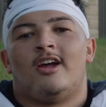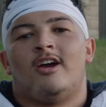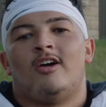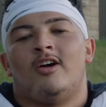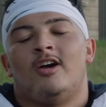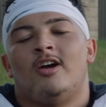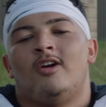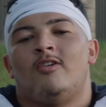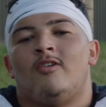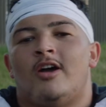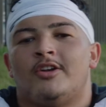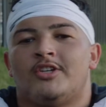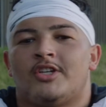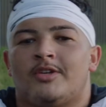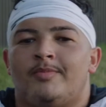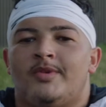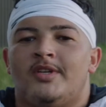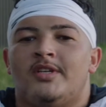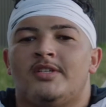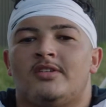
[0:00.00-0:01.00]
out
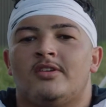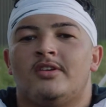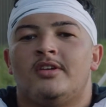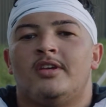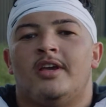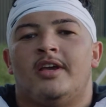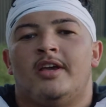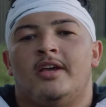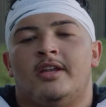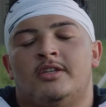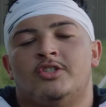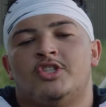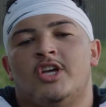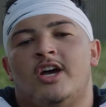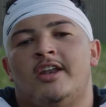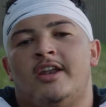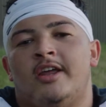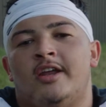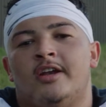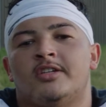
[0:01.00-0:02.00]
Roderick Beasley and
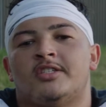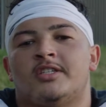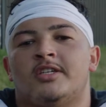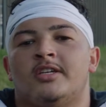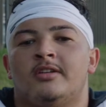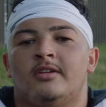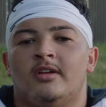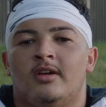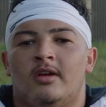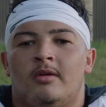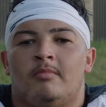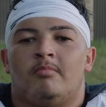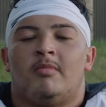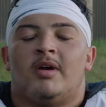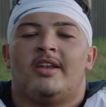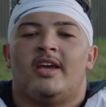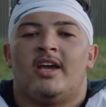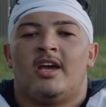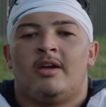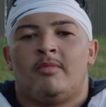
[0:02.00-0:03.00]
John Anderson,
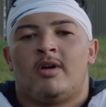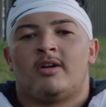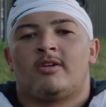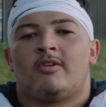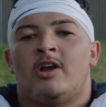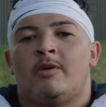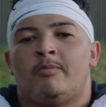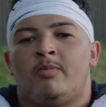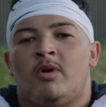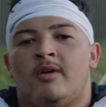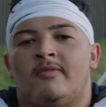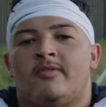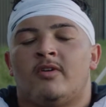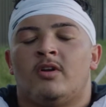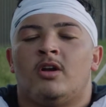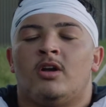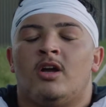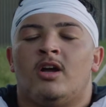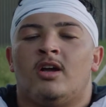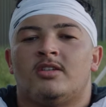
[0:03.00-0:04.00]
my dad and my grandpa
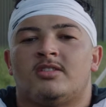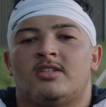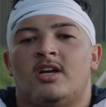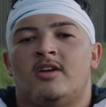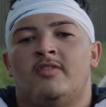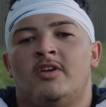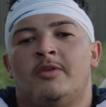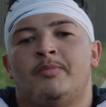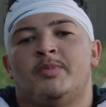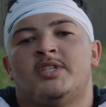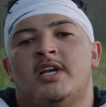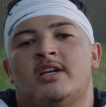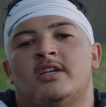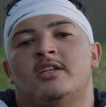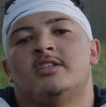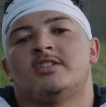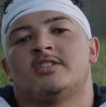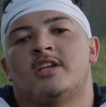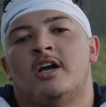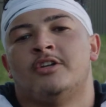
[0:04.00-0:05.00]
for serving and
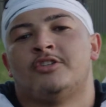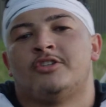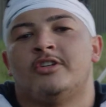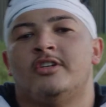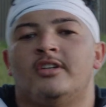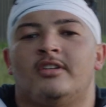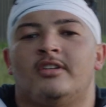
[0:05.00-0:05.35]
protecting this country.